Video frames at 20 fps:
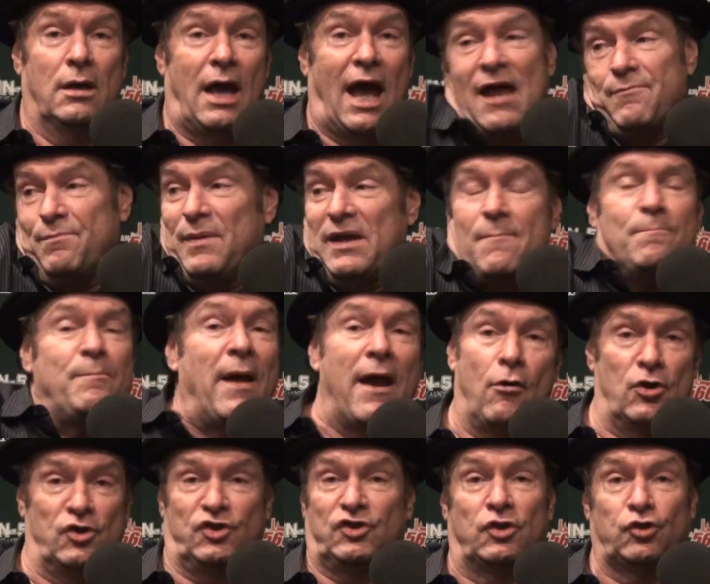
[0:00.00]
I'd be
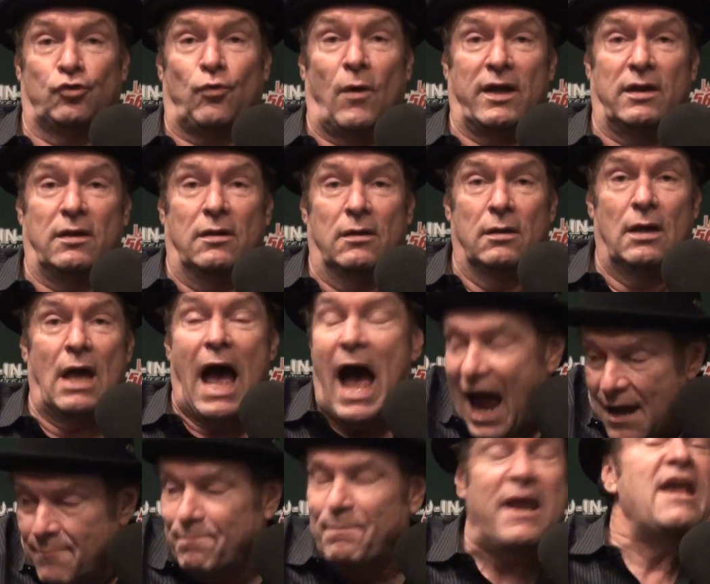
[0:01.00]
embarrassed to strike.
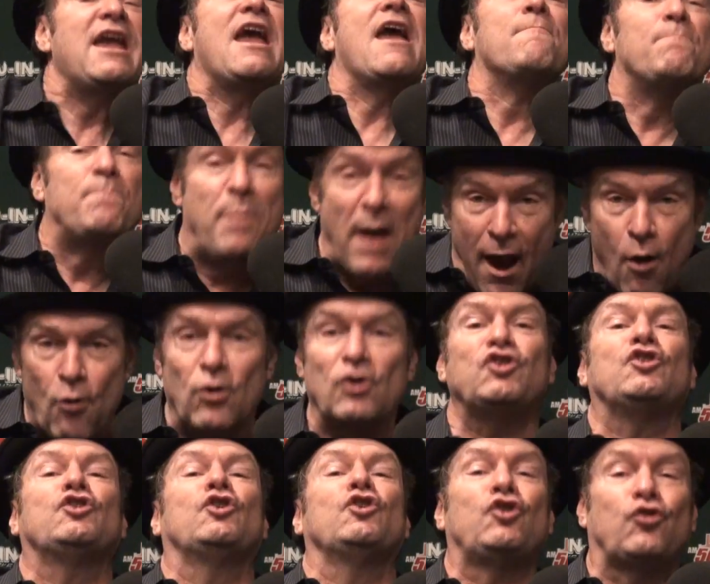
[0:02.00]

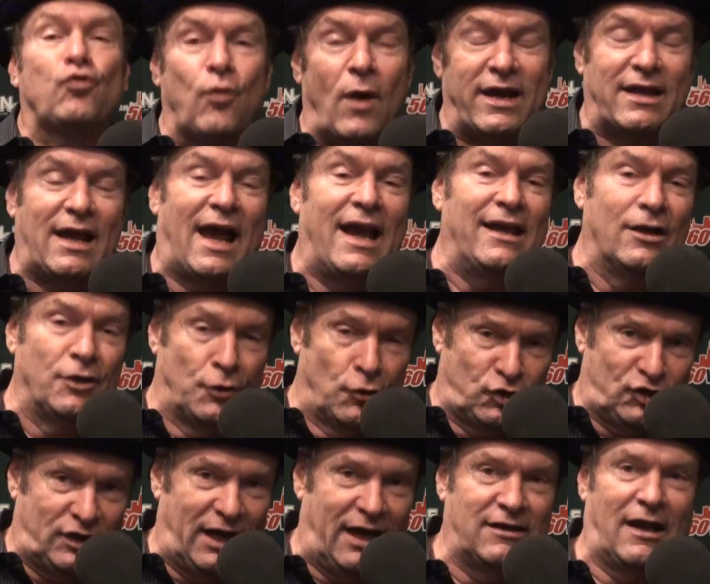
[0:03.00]
I
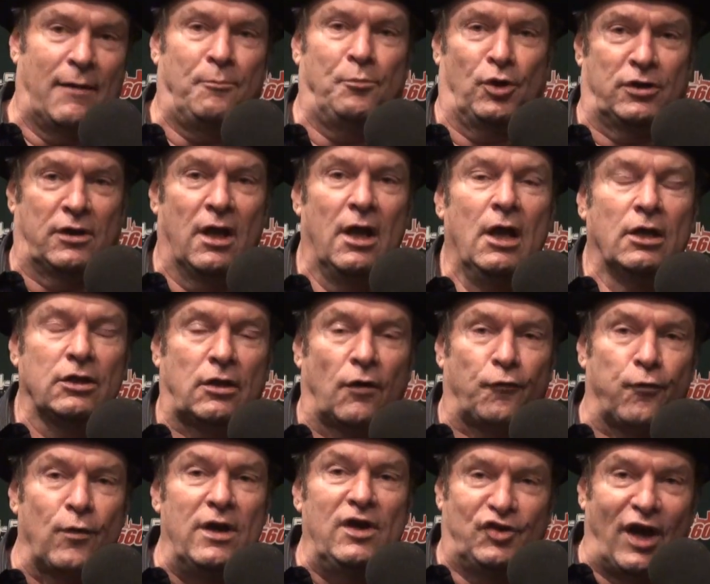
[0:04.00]
understand they put the
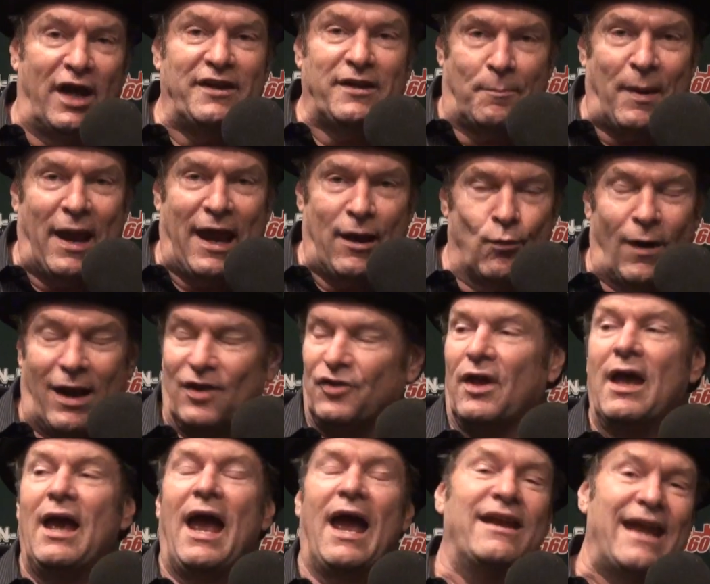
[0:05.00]
freeze on the pay raise,
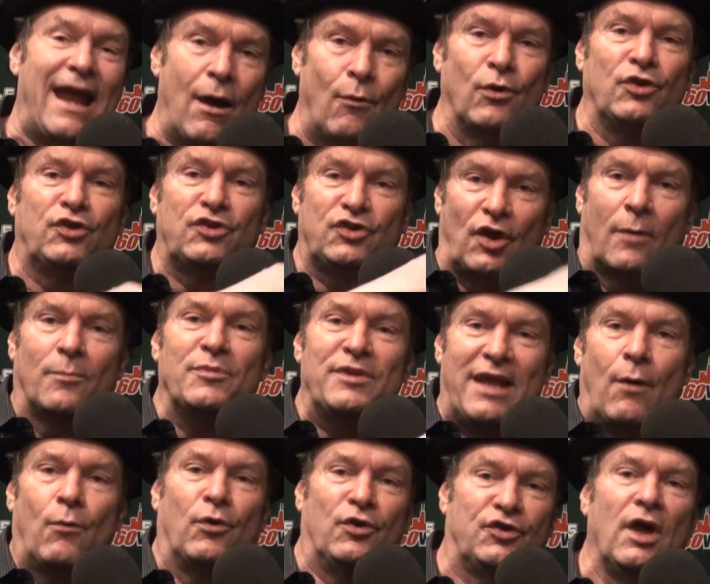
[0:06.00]
and that was something
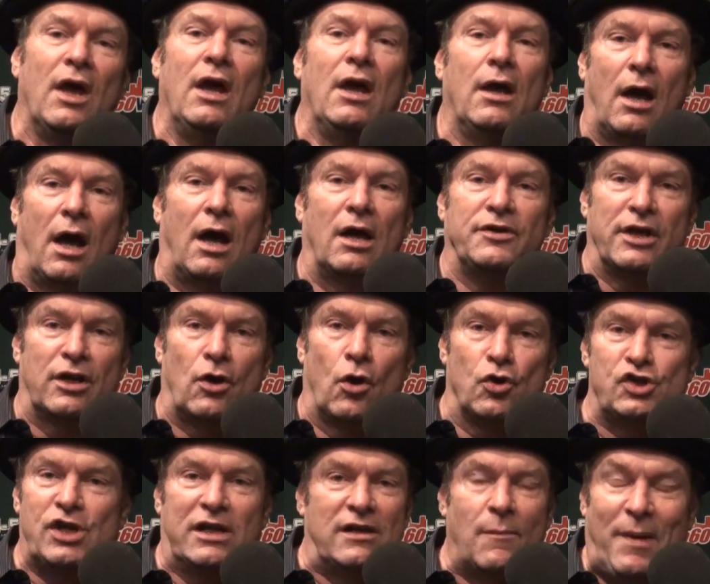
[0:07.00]
that was
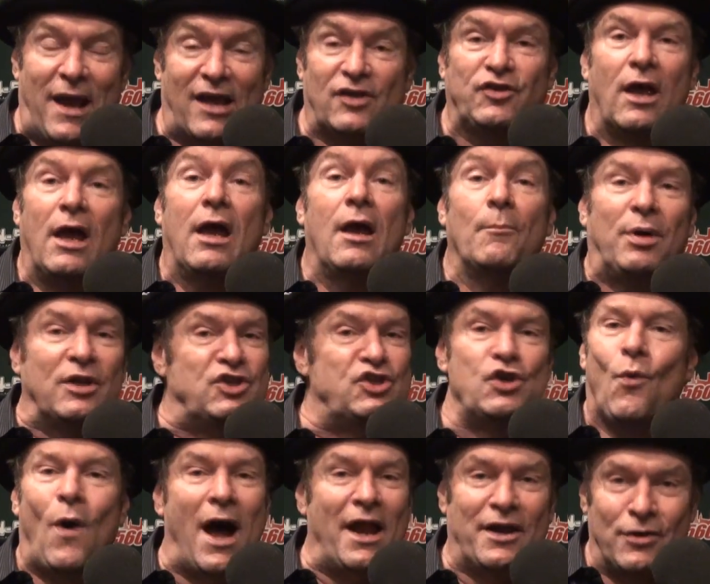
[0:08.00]
negotiated in the past. But you
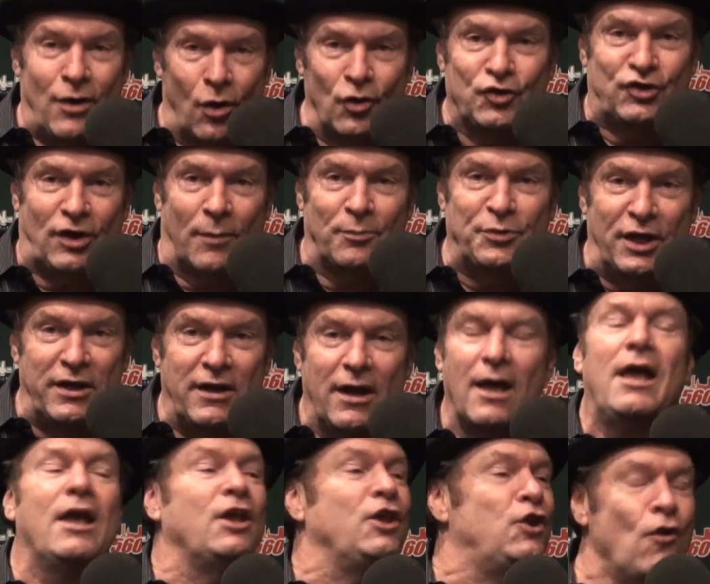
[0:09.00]
want to know something?
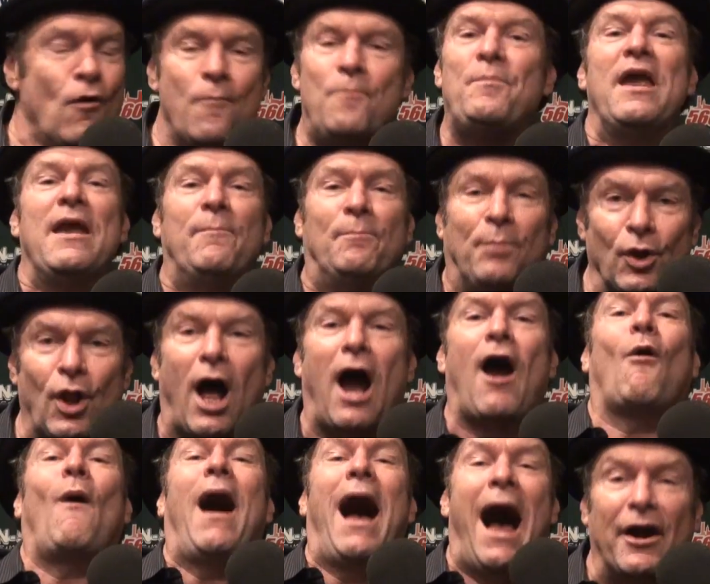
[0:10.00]
You people
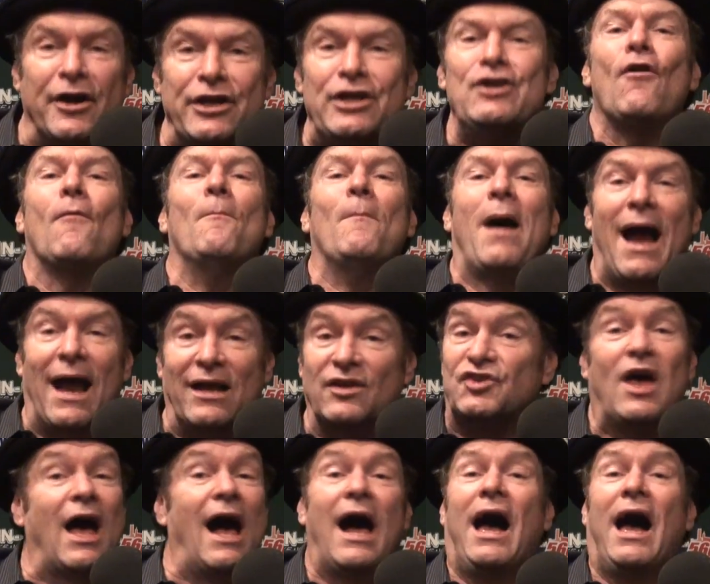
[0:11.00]
are out of your minds.